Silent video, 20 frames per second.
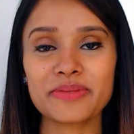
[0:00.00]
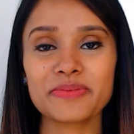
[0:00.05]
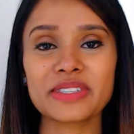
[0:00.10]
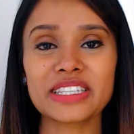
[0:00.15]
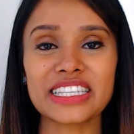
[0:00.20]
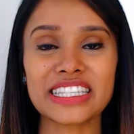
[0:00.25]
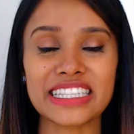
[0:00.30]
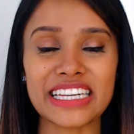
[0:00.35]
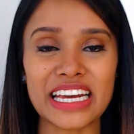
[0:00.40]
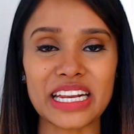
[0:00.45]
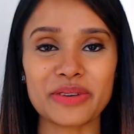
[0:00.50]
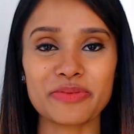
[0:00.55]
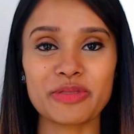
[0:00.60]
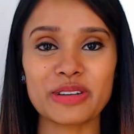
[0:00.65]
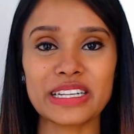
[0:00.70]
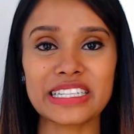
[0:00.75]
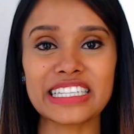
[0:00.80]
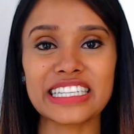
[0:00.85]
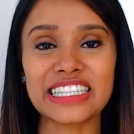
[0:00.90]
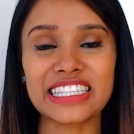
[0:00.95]

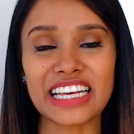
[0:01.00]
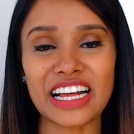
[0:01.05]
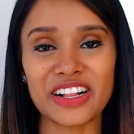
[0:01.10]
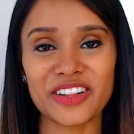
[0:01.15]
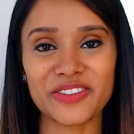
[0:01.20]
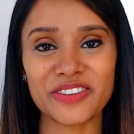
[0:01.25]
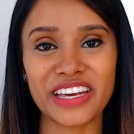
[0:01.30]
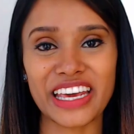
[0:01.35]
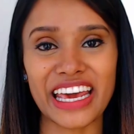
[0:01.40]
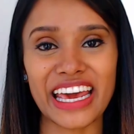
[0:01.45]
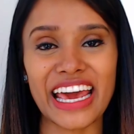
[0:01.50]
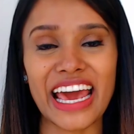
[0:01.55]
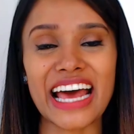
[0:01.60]
sustainability, self-care and